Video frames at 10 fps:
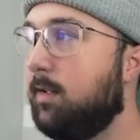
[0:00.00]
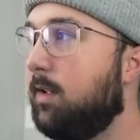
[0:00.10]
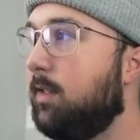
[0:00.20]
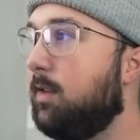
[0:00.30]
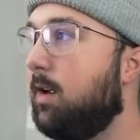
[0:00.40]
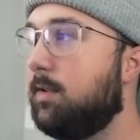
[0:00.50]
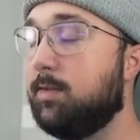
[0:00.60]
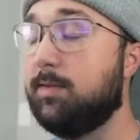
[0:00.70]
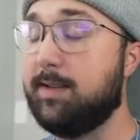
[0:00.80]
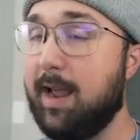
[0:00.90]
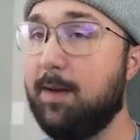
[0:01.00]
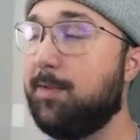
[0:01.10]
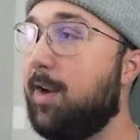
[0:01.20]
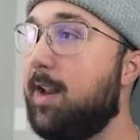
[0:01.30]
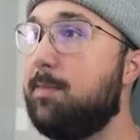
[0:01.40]
and then I'll sort tab
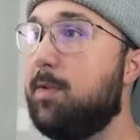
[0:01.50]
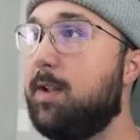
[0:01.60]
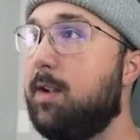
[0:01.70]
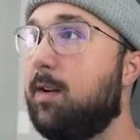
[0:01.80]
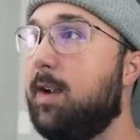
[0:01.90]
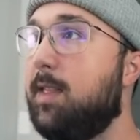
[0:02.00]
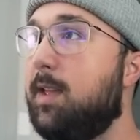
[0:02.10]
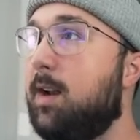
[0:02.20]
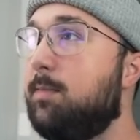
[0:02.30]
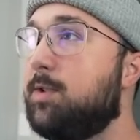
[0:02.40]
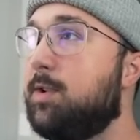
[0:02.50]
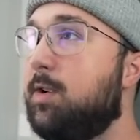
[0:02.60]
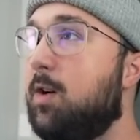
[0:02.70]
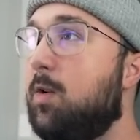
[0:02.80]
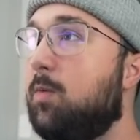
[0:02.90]
for edit mode here. And then I'm just gonna
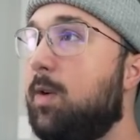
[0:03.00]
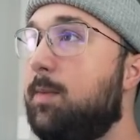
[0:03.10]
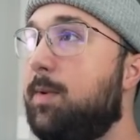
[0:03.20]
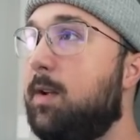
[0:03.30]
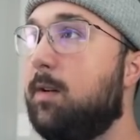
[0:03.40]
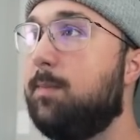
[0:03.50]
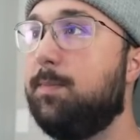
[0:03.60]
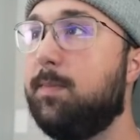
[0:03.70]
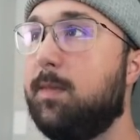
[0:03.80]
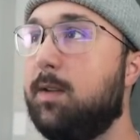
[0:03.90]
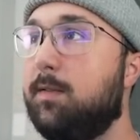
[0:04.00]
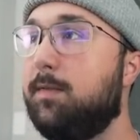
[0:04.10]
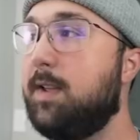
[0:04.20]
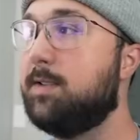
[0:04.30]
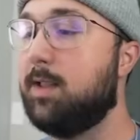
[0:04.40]
go right up here,
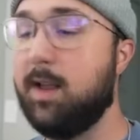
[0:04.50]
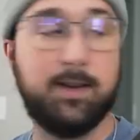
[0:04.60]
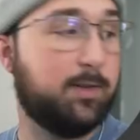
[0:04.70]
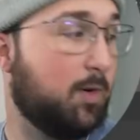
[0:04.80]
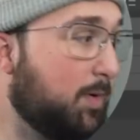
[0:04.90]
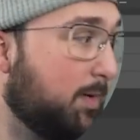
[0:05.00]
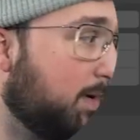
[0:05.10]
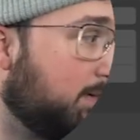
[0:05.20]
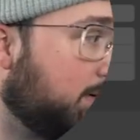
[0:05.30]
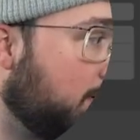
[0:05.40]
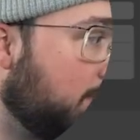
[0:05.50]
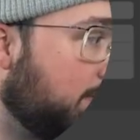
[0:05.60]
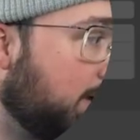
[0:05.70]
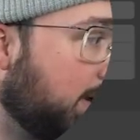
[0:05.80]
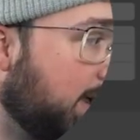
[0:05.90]
face select, and don't
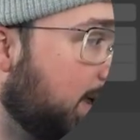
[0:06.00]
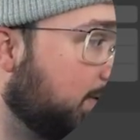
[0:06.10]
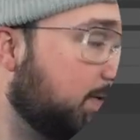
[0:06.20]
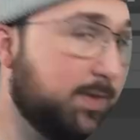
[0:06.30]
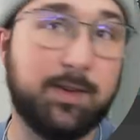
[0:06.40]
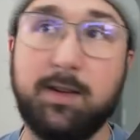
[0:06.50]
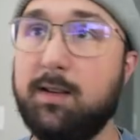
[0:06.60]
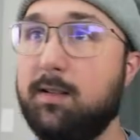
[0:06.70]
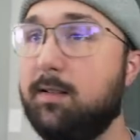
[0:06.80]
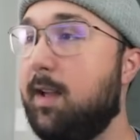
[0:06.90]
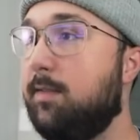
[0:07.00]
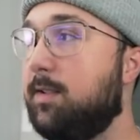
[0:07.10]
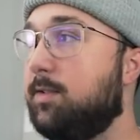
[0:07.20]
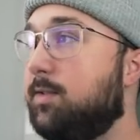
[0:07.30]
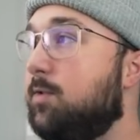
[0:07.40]
mind my cat. She's
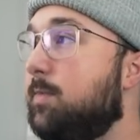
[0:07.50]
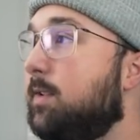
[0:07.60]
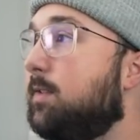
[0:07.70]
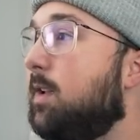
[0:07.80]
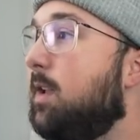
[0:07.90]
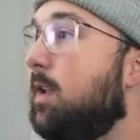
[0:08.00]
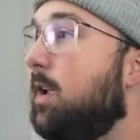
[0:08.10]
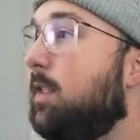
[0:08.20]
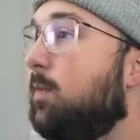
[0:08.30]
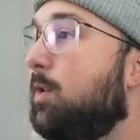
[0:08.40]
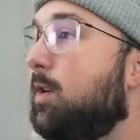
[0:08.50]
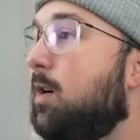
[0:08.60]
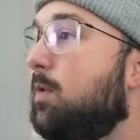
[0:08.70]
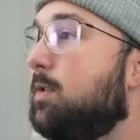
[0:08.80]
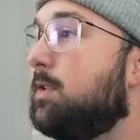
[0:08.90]
having zoomies. And then we're gonna
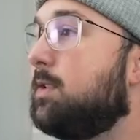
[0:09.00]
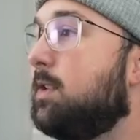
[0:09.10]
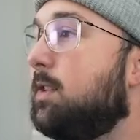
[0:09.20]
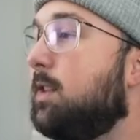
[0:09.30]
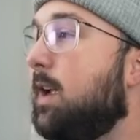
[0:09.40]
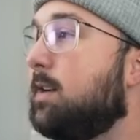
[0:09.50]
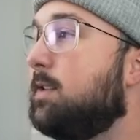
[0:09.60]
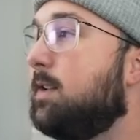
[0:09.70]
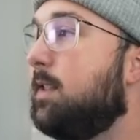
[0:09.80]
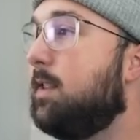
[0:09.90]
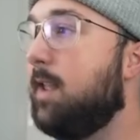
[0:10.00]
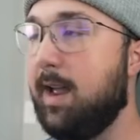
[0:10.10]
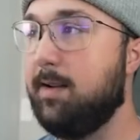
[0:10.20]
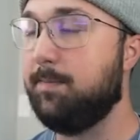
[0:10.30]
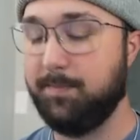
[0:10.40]
go and just select
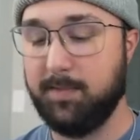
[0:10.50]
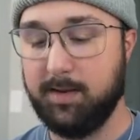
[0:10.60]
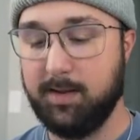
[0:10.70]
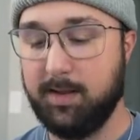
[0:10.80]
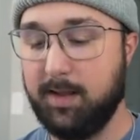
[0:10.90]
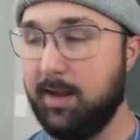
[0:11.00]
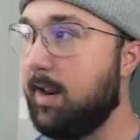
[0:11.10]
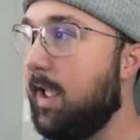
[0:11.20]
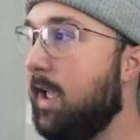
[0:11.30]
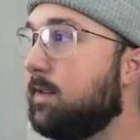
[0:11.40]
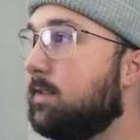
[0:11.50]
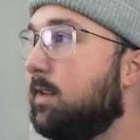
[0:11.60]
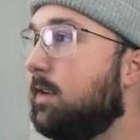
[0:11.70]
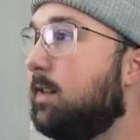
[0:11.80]
that, hit X and